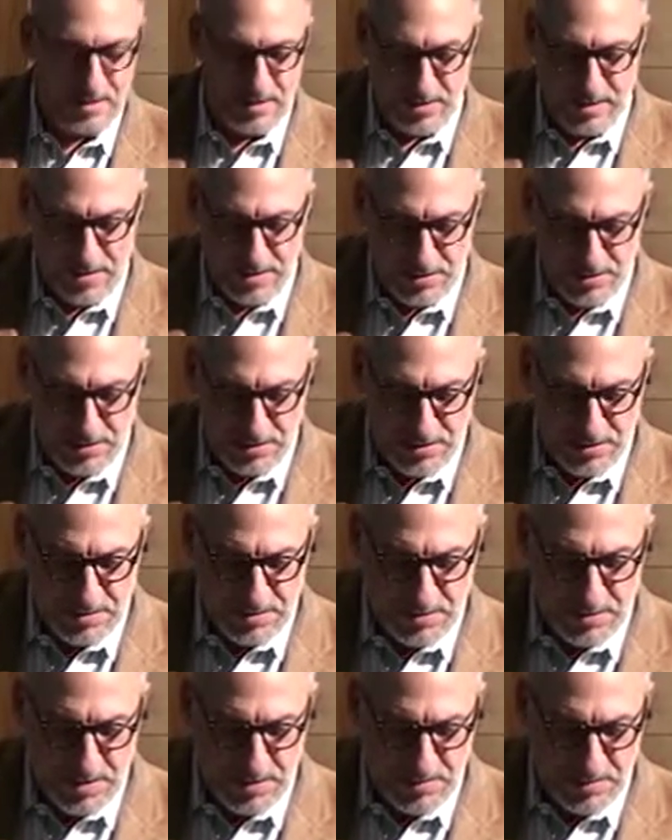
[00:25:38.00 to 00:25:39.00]
his
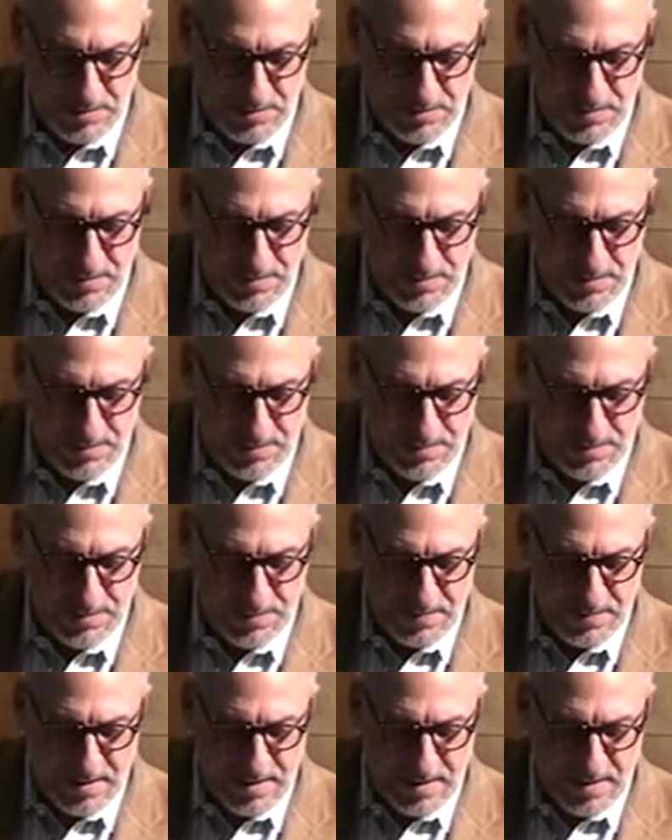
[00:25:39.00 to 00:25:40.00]
chosen people.
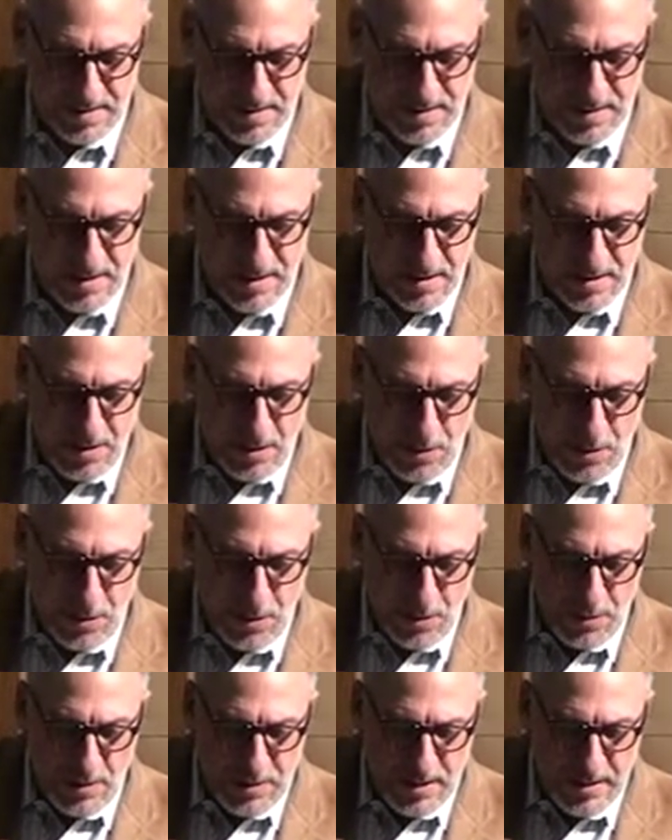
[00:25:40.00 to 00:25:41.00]

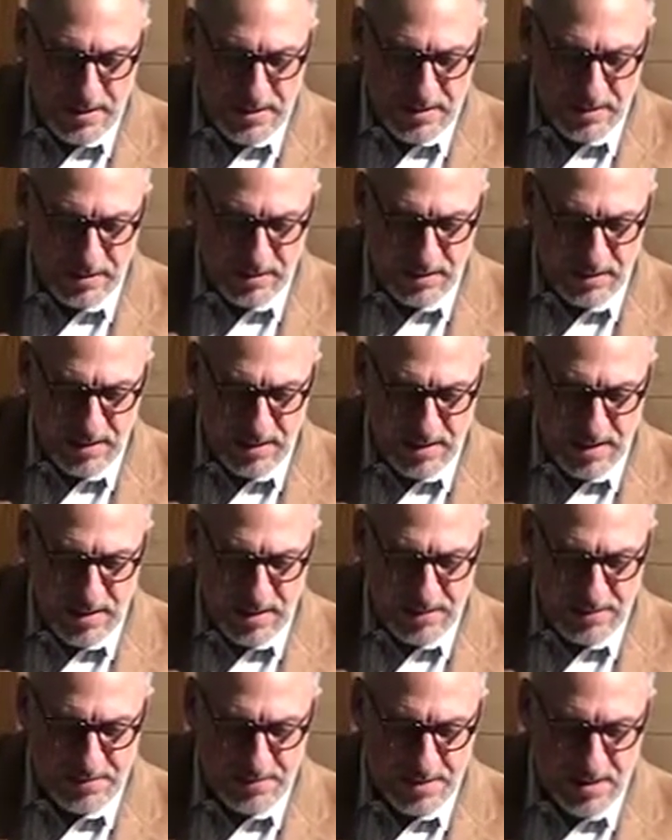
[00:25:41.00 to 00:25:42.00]
Holy and dearly
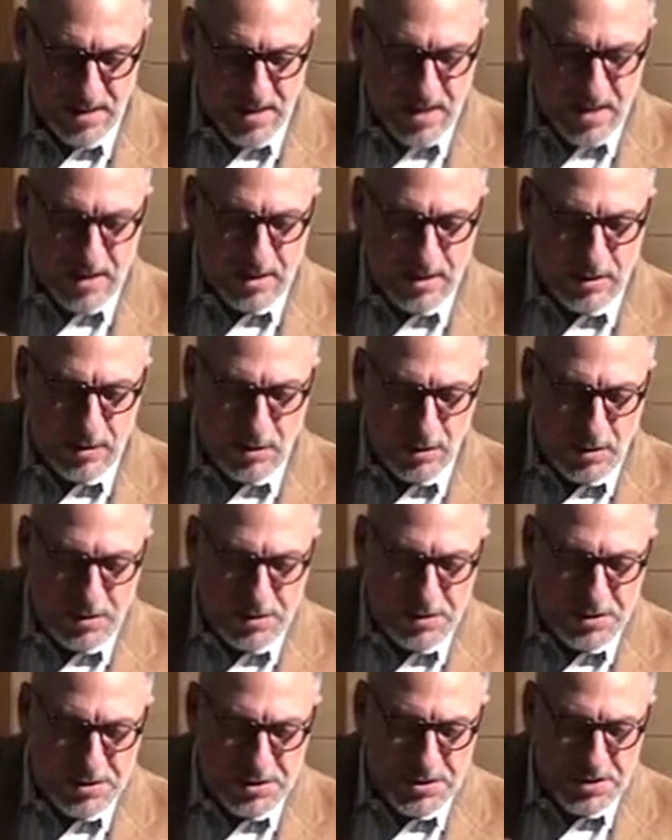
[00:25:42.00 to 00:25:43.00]
loved,
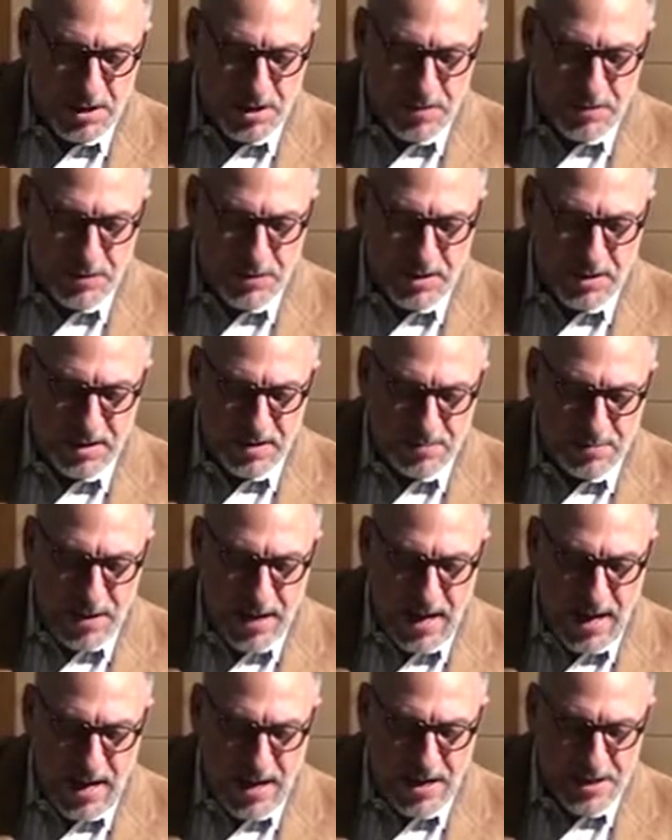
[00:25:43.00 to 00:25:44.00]
clothe yourself with
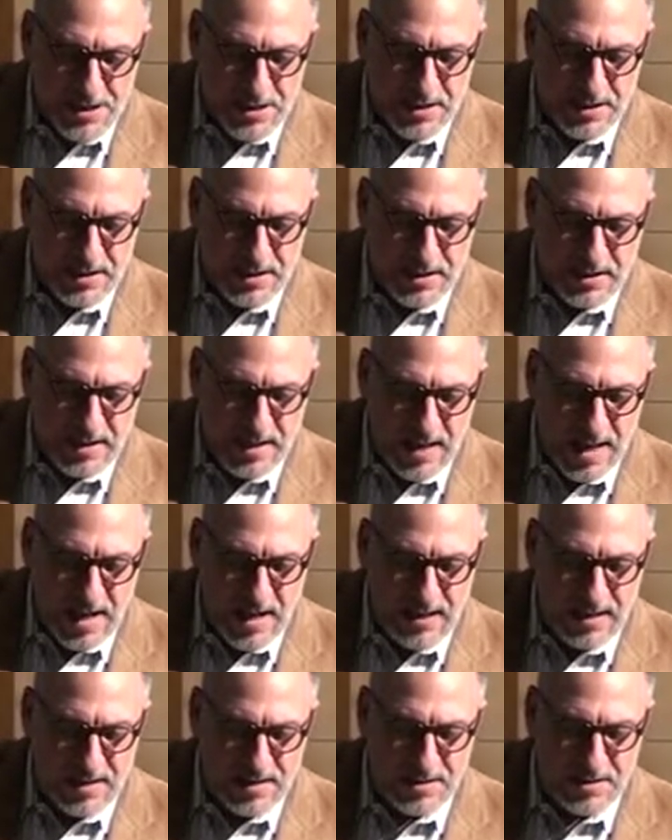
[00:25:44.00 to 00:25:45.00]
compassion,
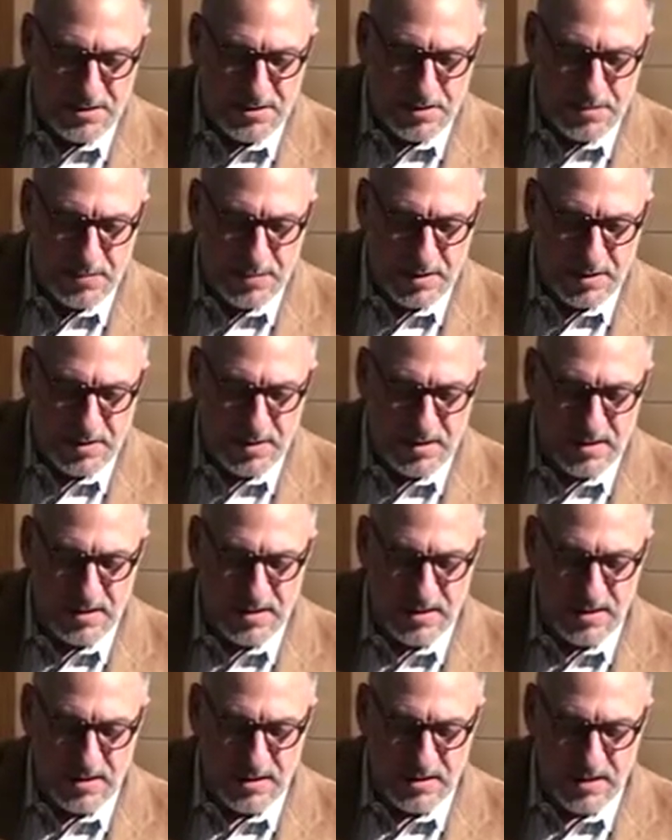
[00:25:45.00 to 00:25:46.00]
kindness,
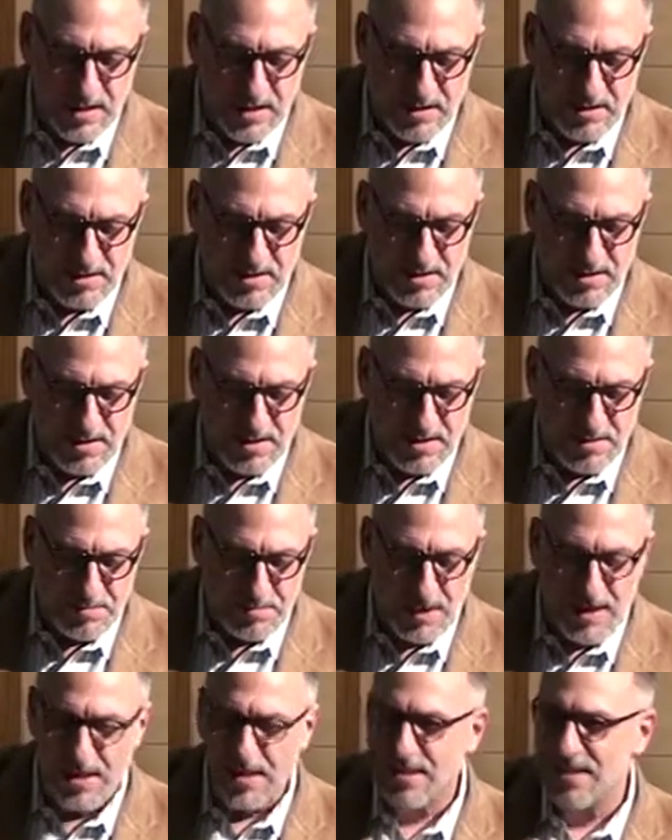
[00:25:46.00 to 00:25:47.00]
humility, gentleness,
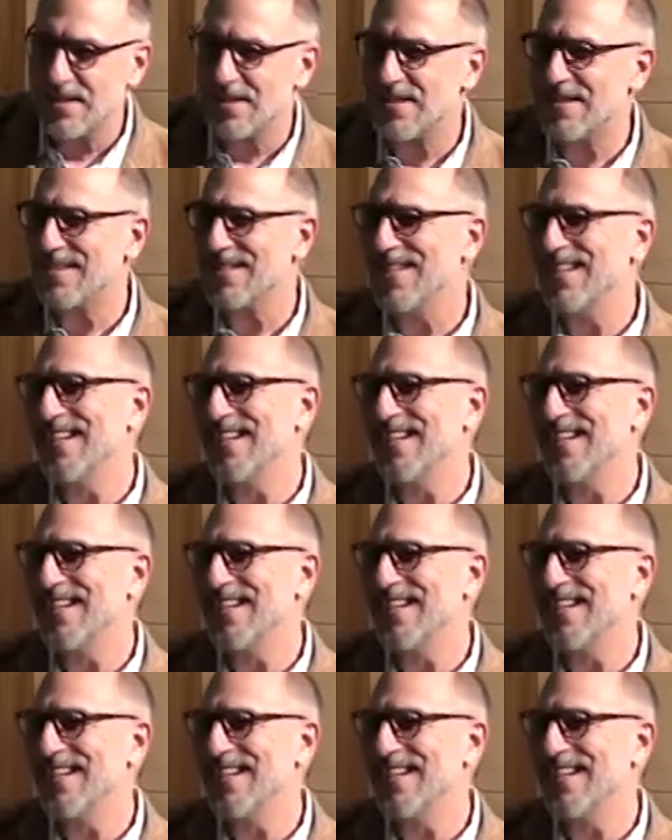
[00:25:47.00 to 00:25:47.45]
and patience.